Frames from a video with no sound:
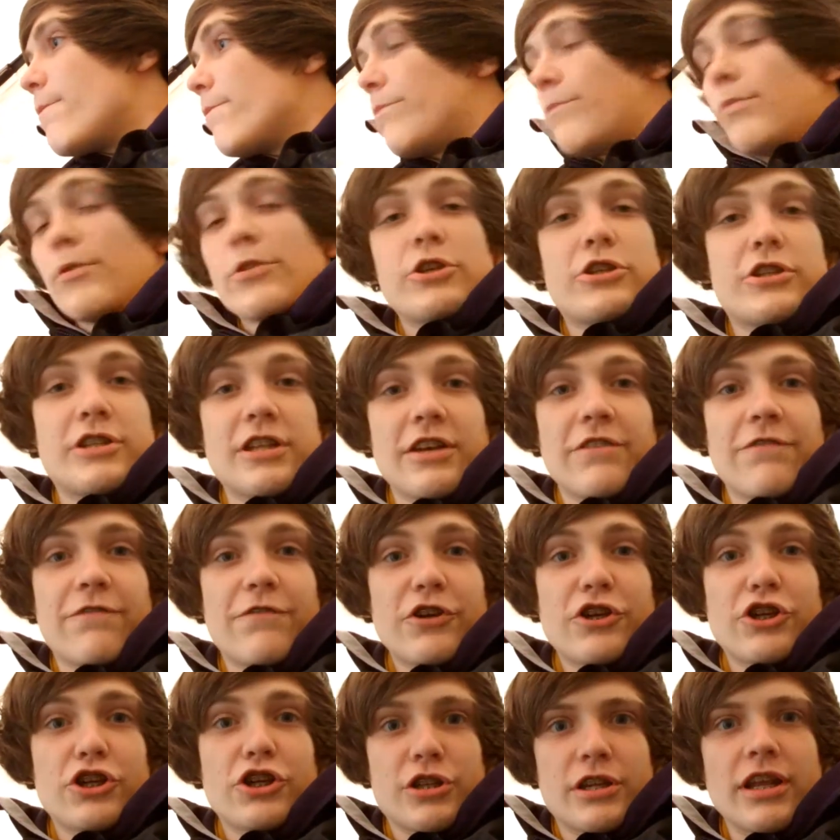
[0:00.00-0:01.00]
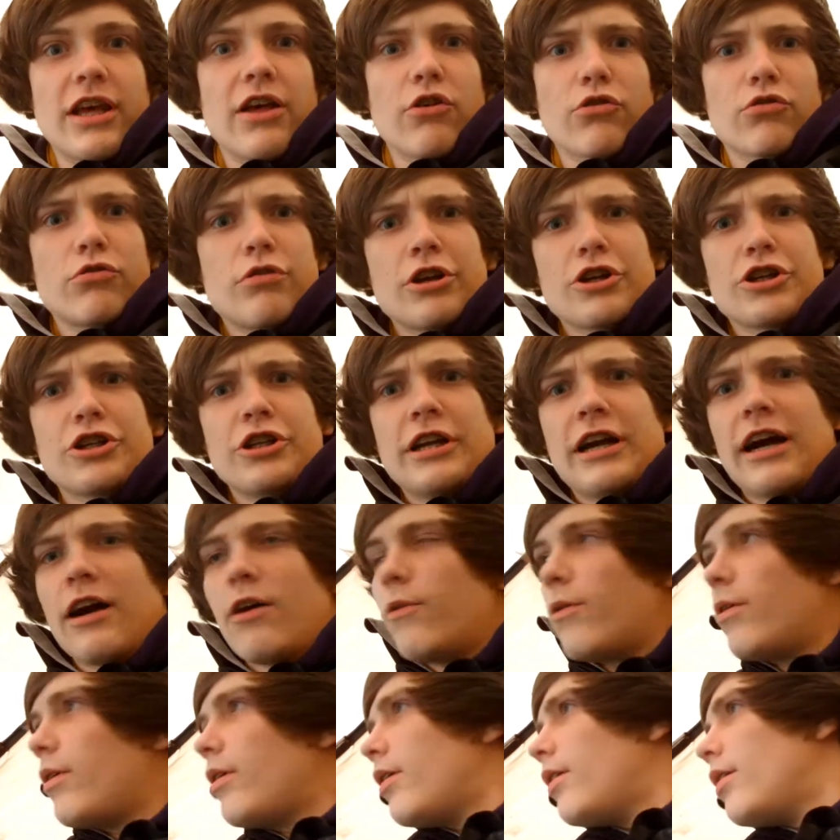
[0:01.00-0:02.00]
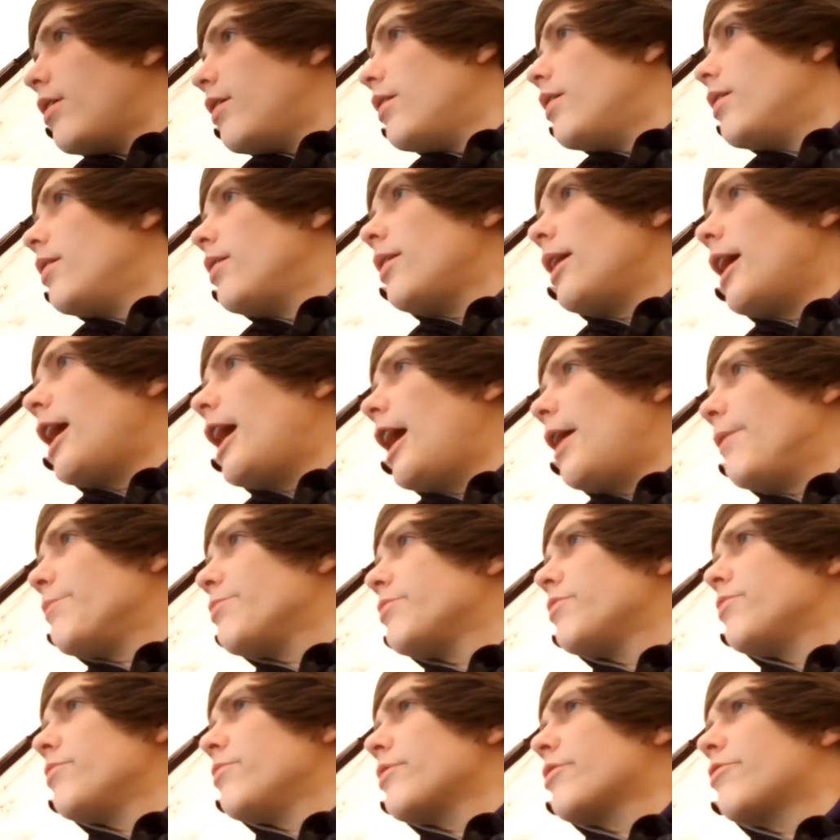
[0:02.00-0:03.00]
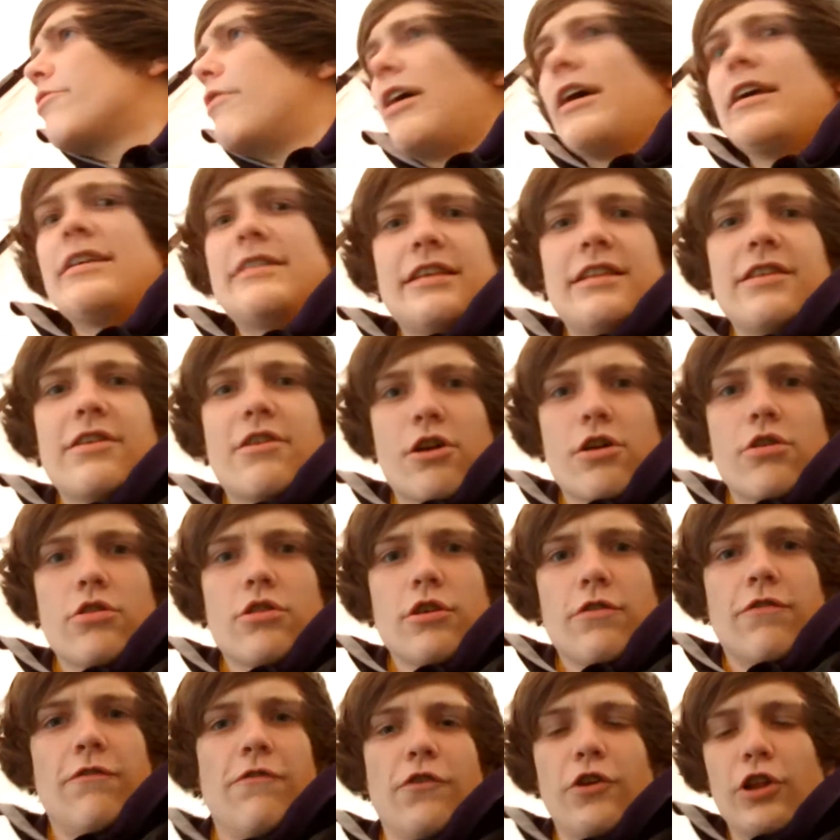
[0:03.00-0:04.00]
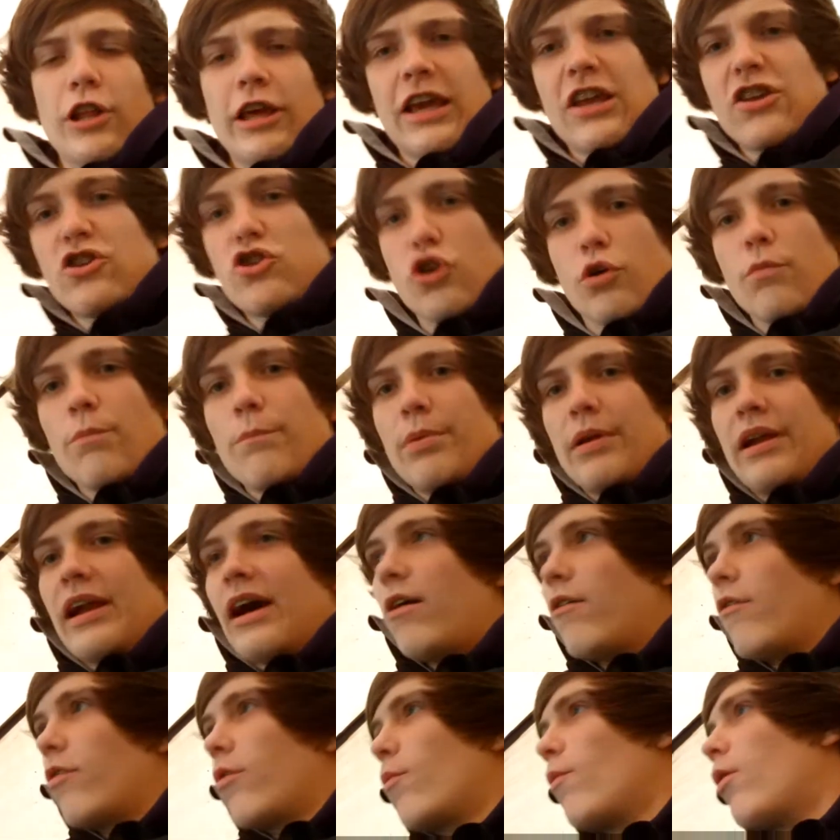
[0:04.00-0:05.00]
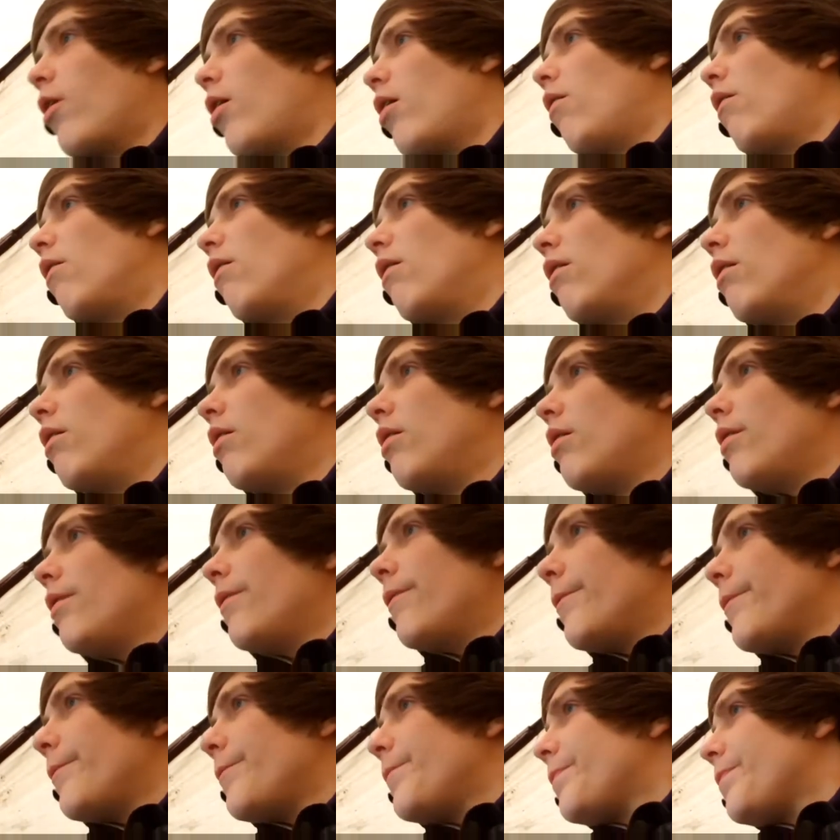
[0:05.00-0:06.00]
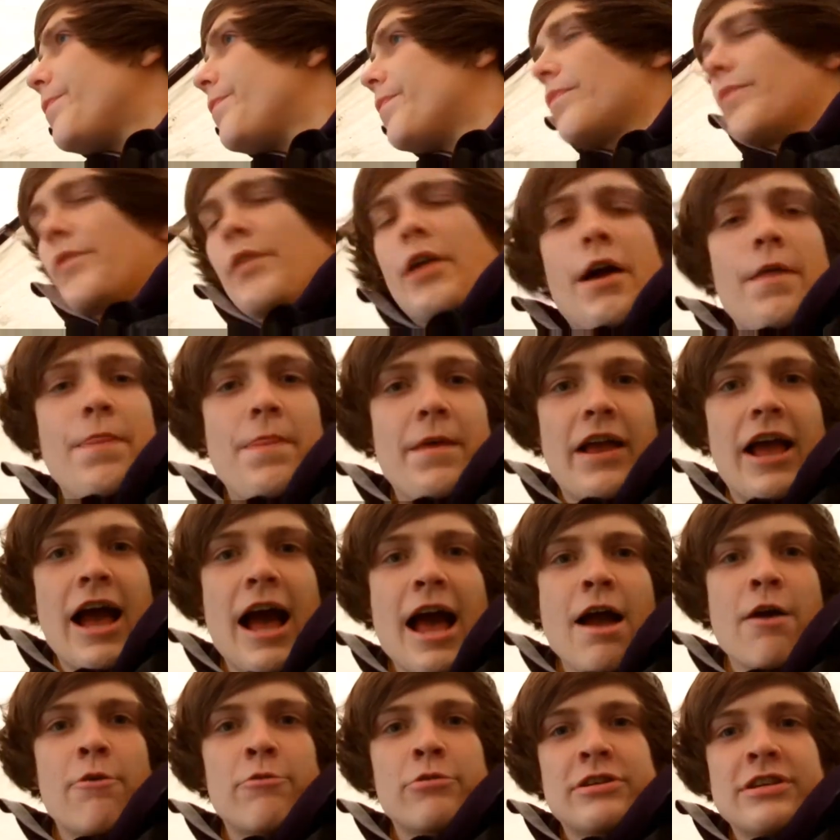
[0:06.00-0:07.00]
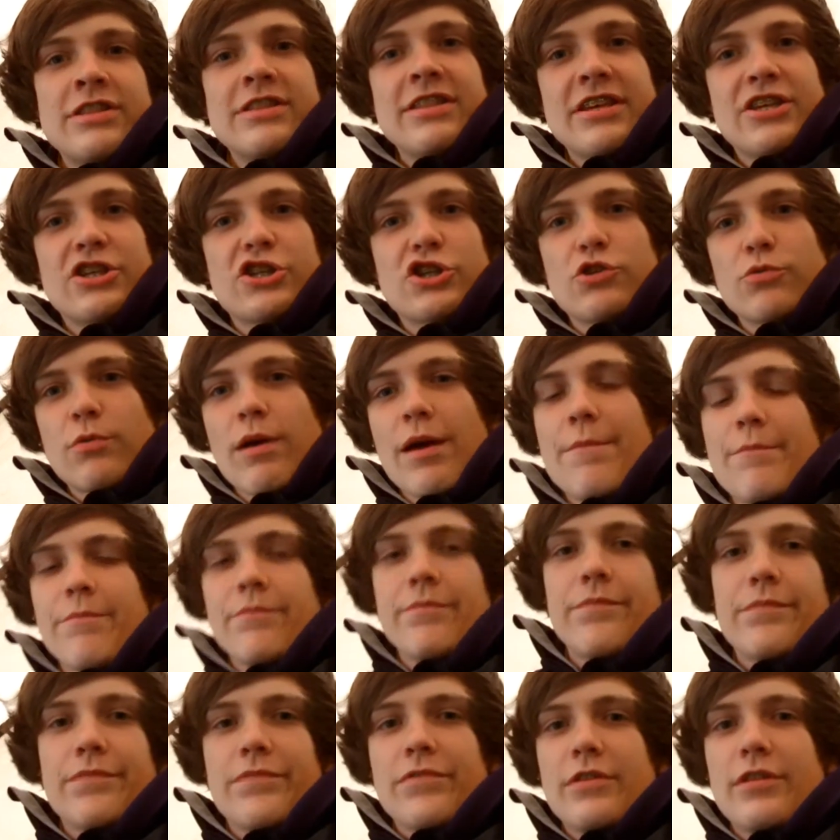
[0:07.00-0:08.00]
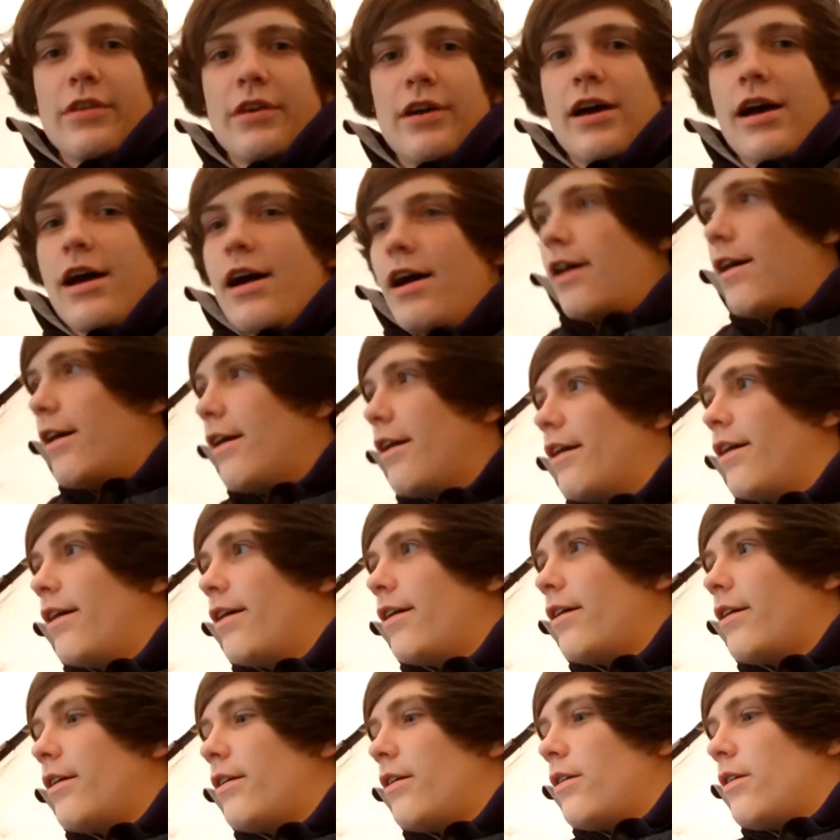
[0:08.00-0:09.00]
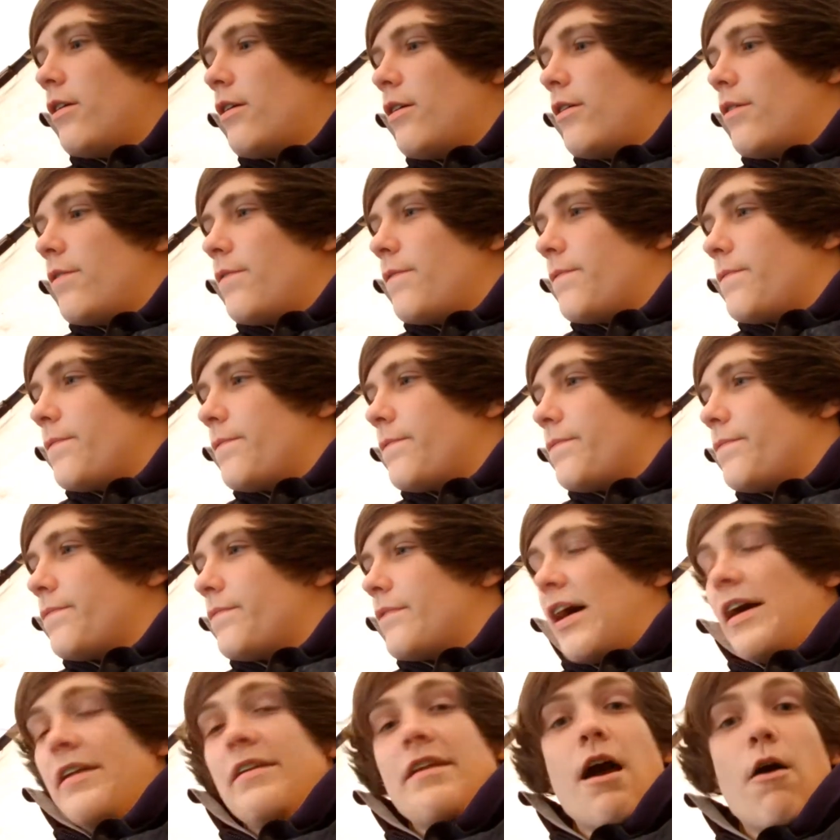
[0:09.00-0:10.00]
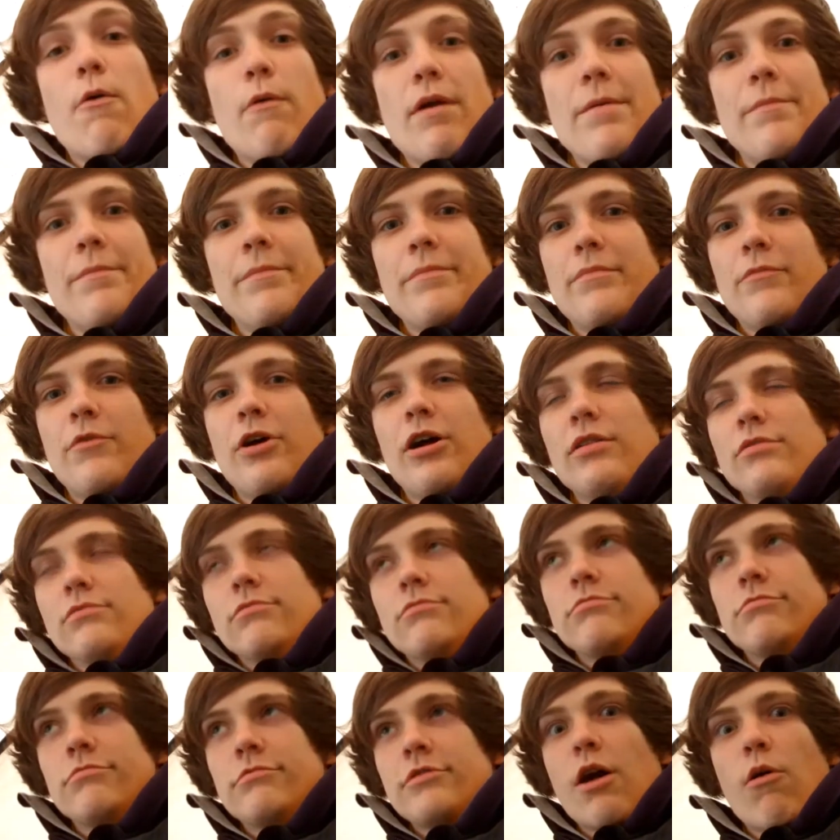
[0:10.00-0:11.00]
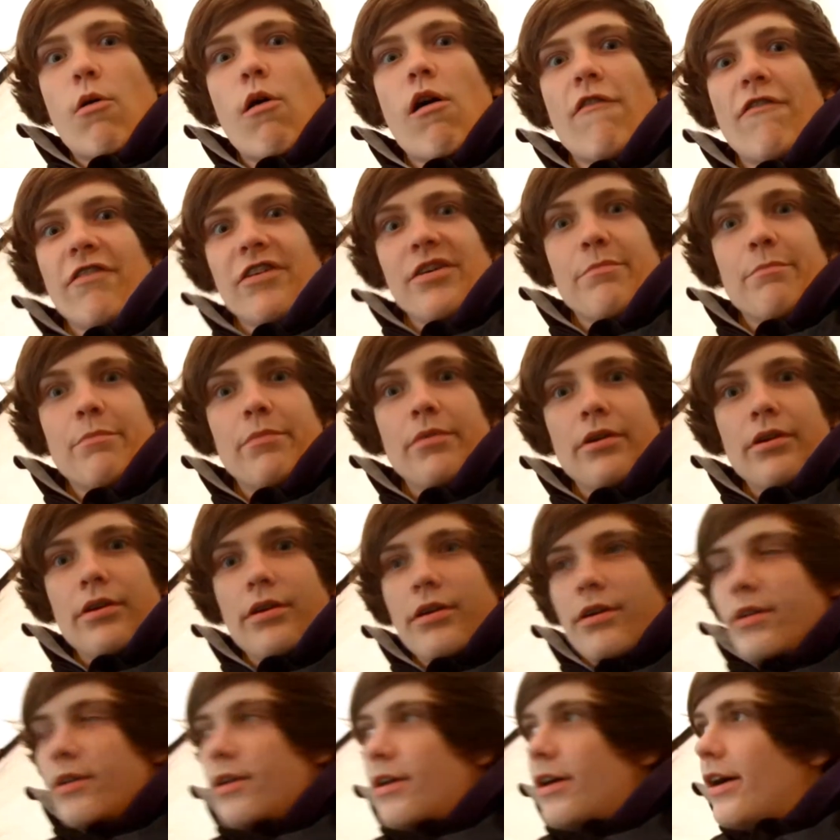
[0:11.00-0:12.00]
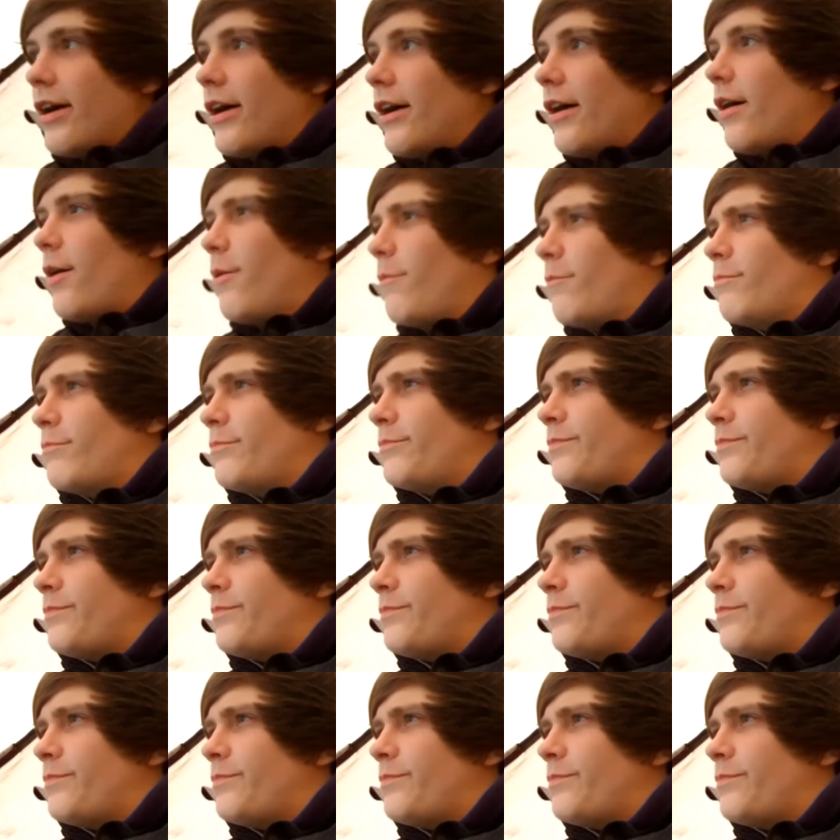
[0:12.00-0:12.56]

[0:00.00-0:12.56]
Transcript: but the st fish still crashing out like absolute crazy. They're, they're fully jumping out of the water. And the guy who was in this swim, uh, I know him. Well, know of him. Um,